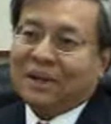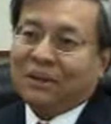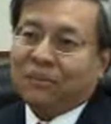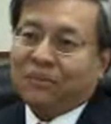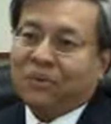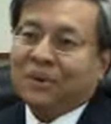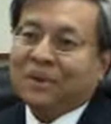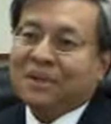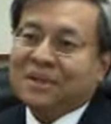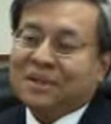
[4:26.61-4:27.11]

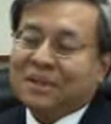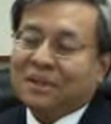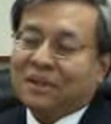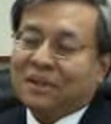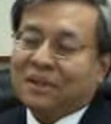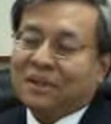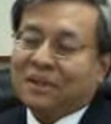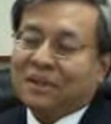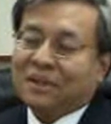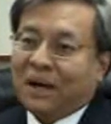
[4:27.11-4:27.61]
Like for
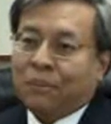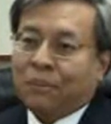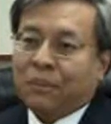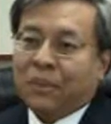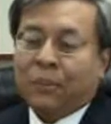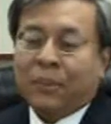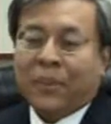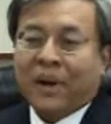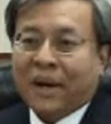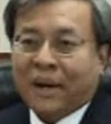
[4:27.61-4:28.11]
instance, if I
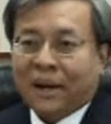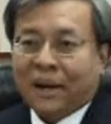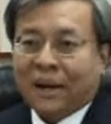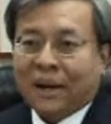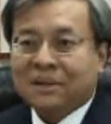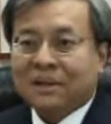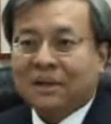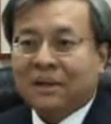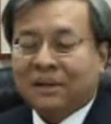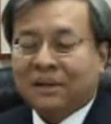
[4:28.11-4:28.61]
am a
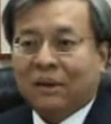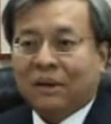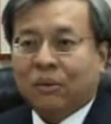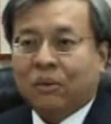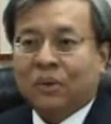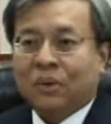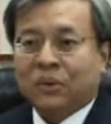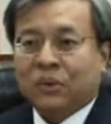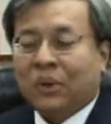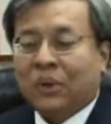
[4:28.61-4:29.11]
bank and I
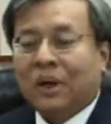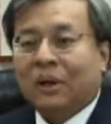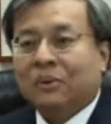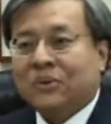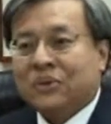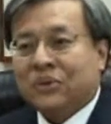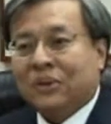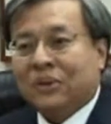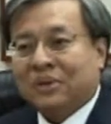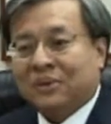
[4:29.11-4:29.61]
want to
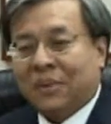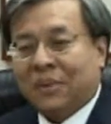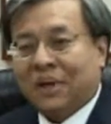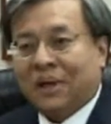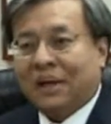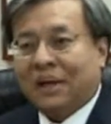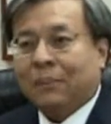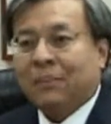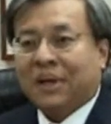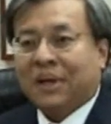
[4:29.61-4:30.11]
outsource
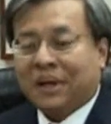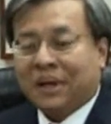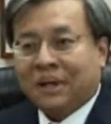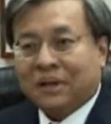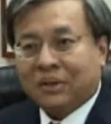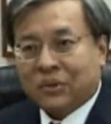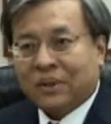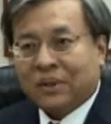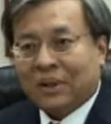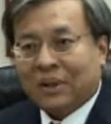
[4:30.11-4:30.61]
my
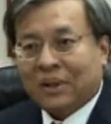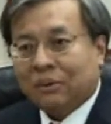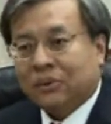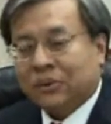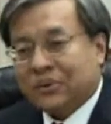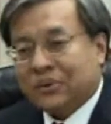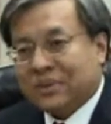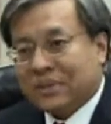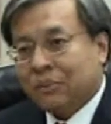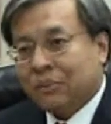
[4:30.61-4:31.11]
application
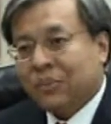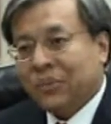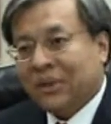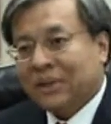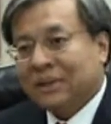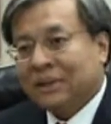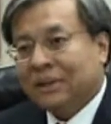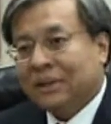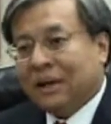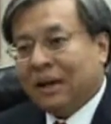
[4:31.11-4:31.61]
out to
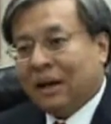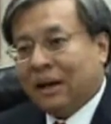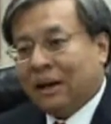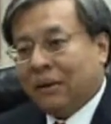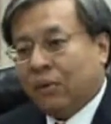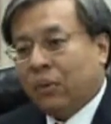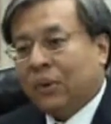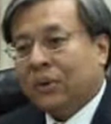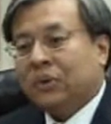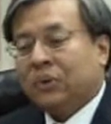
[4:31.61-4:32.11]
someone,
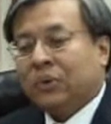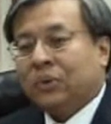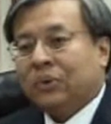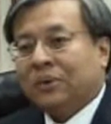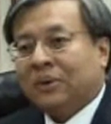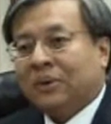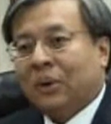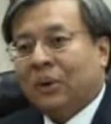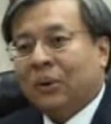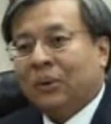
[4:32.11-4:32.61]
I want
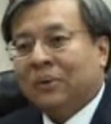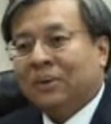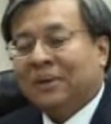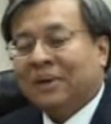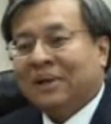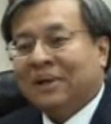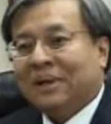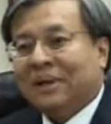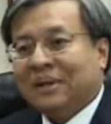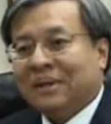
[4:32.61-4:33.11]
to know
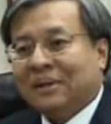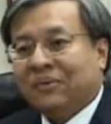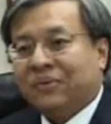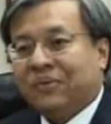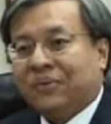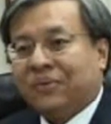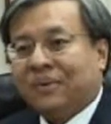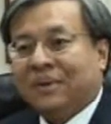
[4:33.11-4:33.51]
if